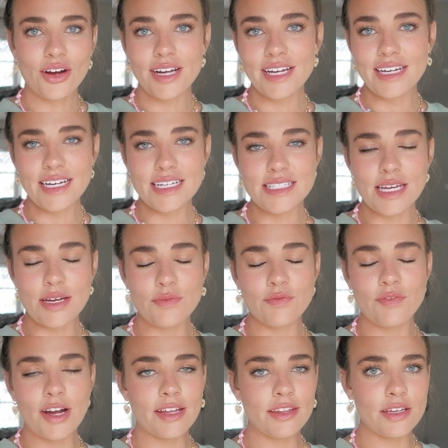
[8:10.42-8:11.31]
All right guys, I'm
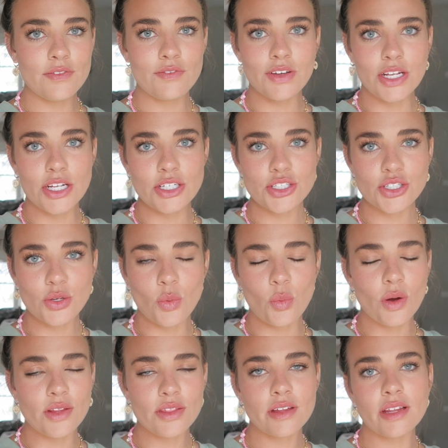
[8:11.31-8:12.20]
finally finished
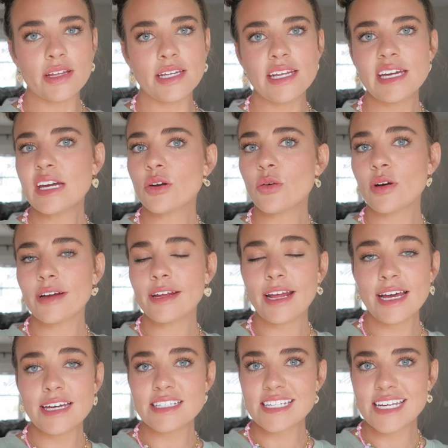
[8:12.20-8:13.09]
with cleaning and
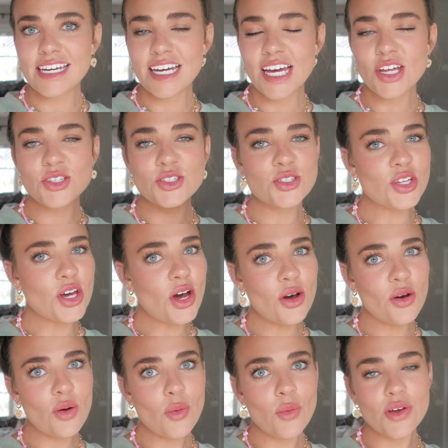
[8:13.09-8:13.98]
organizing.
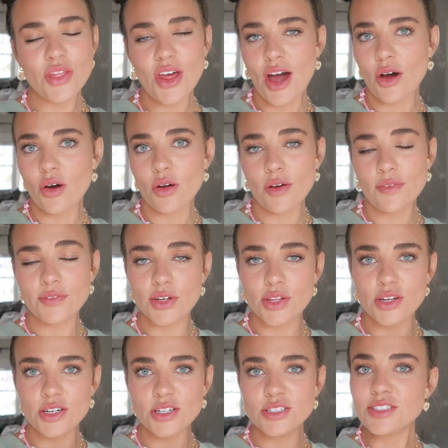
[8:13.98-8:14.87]
So without
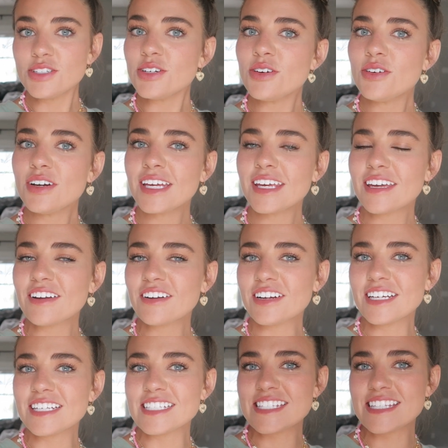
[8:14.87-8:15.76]
further ado, here
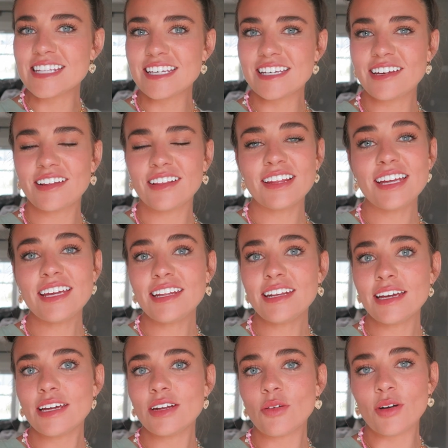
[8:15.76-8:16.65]
is the clean
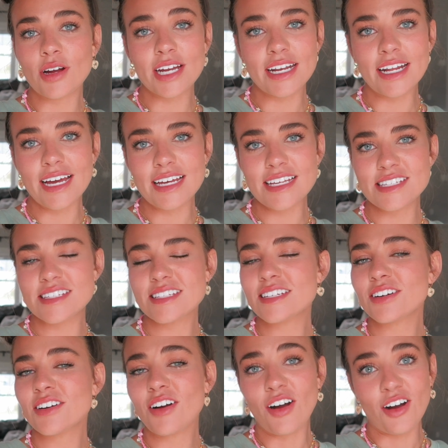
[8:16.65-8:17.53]
and
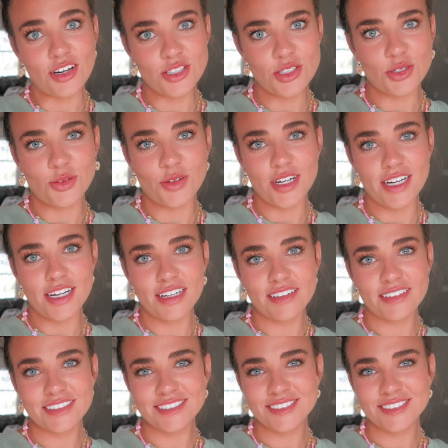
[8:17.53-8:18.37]
organized car tour.